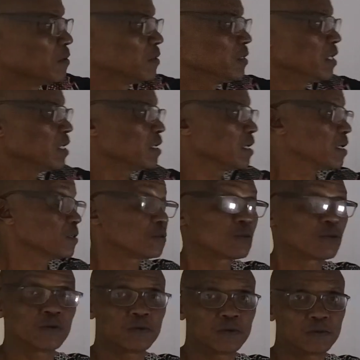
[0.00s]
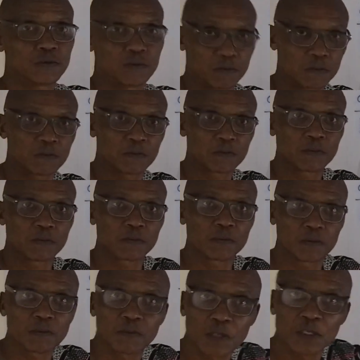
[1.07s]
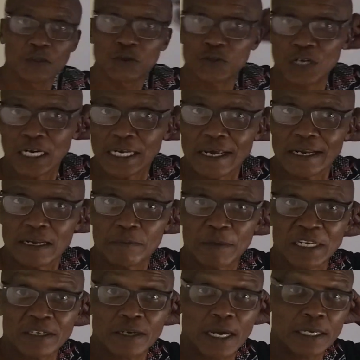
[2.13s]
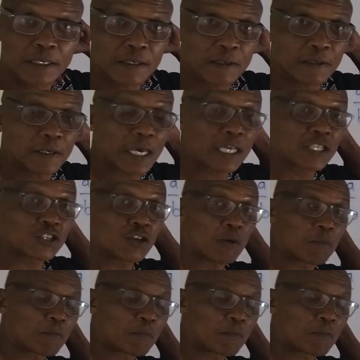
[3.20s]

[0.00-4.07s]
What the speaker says: taking us to the neutral element, right? Axiom.